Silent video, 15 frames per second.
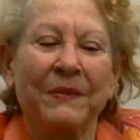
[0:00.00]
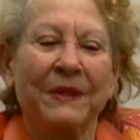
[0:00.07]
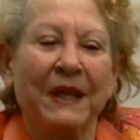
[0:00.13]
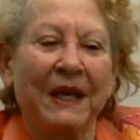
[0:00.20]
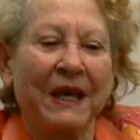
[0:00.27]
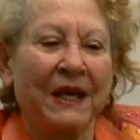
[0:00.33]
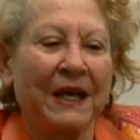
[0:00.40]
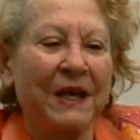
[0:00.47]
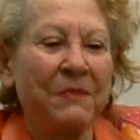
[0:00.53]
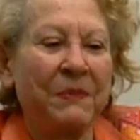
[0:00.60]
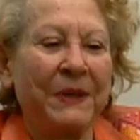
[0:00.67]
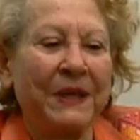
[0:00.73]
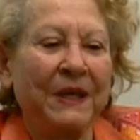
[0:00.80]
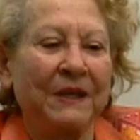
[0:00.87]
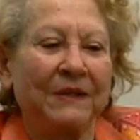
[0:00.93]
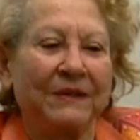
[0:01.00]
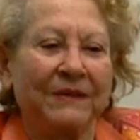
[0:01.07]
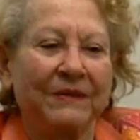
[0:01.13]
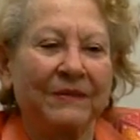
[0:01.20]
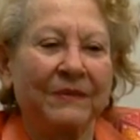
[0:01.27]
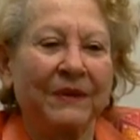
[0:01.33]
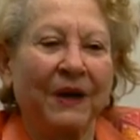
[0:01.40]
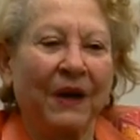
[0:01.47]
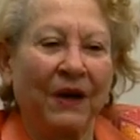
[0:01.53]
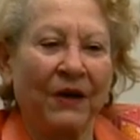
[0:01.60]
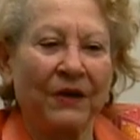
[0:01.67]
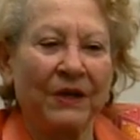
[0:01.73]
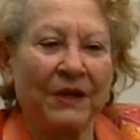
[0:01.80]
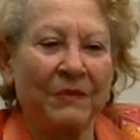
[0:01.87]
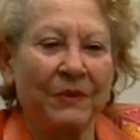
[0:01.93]
They had
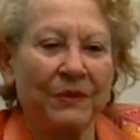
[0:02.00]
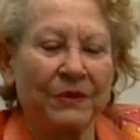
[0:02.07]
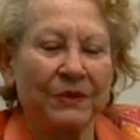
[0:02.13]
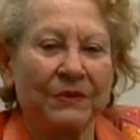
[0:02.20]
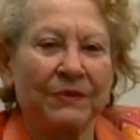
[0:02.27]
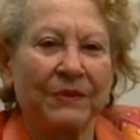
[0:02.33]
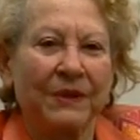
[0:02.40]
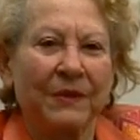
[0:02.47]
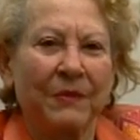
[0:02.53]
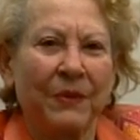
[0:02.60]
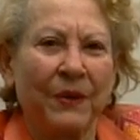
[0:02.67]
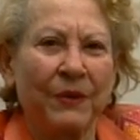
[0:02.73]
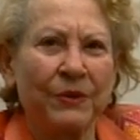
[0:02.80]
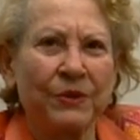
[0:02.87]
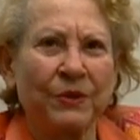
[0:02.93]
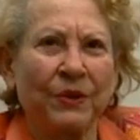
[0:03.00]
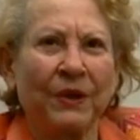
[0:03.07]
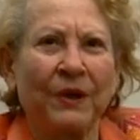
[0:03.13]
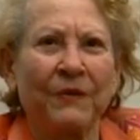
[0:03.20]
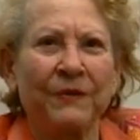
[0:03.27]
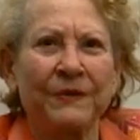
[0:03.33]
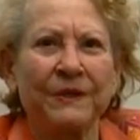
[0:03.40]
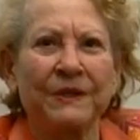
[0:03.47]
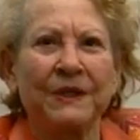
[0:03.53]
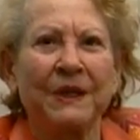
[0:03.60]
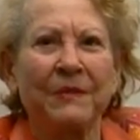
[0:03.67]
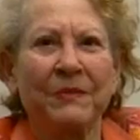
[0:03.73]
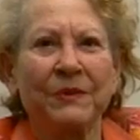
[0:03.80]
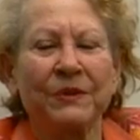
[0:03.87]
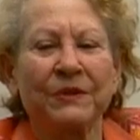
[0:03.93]
APR numbers, postal office
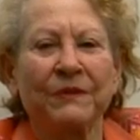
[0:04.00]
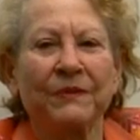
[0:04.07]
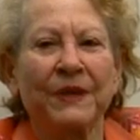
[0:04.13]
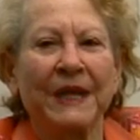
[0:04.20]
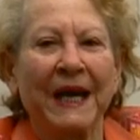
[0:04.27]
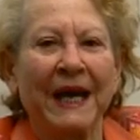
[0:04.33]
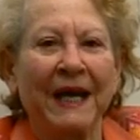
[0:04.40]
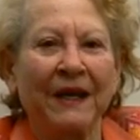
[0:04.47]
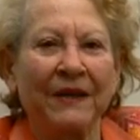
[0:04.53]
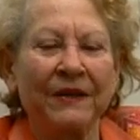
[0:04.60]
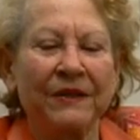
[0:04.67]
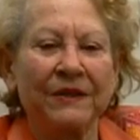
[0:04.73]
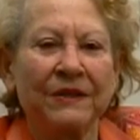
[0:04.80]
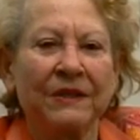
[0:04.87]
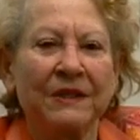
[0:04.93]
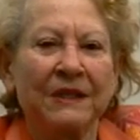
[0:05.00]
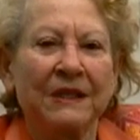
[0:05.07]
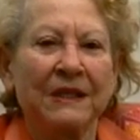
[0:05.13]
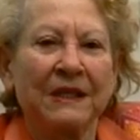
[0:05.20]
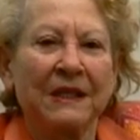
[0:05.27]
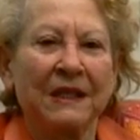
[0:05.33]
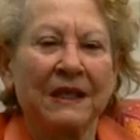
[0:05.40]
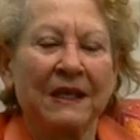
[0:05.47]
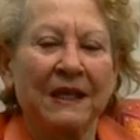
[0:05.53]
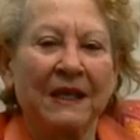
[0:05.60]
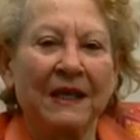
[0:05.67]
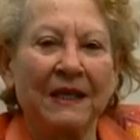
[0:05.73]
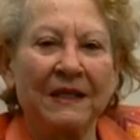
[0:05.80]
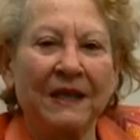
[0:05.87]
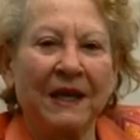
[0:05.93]
numbers of the islands,
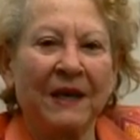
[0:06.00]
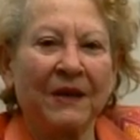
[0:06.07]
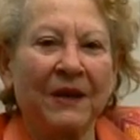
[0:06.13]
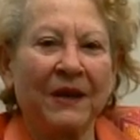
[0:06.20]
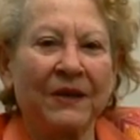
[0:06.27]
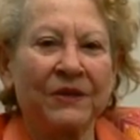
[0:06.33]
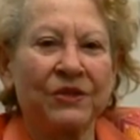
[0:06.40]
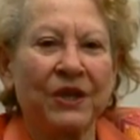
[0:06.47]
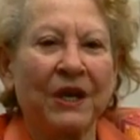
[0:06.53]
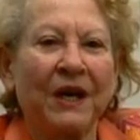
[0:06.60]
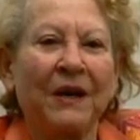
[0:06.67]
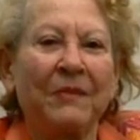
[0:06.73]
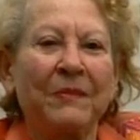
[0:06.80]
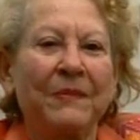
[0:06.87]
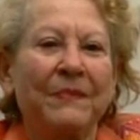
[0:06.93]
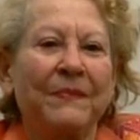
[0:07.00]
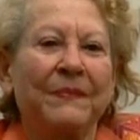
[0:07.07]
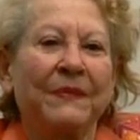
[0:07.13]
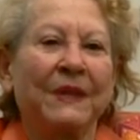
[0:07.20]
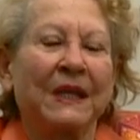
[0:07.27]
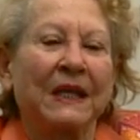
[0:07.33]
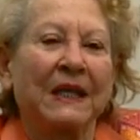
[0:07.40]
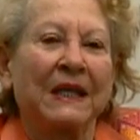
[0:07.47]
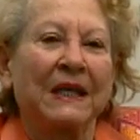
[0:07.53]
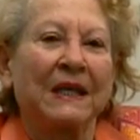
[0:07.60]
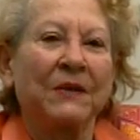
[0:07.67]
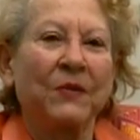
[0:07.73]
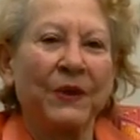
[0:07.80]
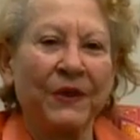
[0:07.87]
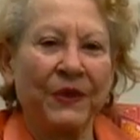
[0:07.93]
and I got a job
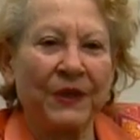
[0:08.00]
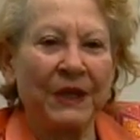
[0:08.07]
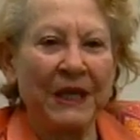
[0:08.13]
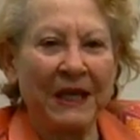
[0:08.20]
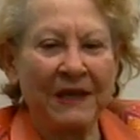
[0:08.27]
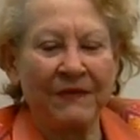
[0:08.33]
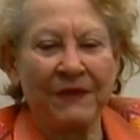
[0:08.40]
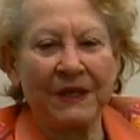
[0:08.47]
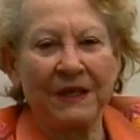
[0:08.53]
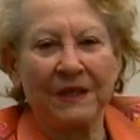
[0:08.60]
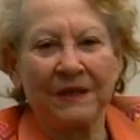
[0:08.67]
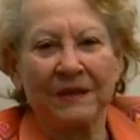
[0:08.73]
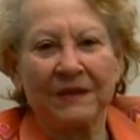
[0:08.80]
with the Navy,